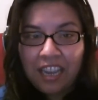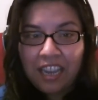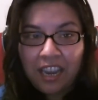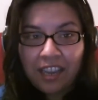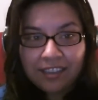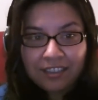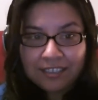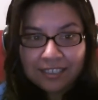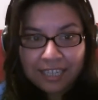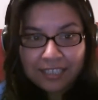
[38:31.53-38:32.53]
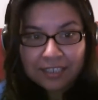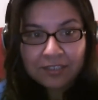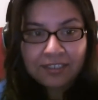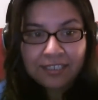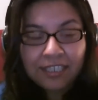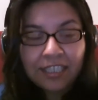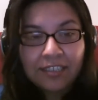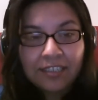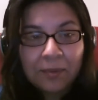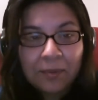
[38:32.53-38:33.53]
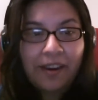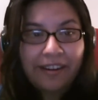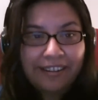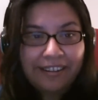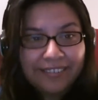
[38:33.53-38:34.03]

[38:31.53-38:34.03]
And there's tentacles in there somewhere.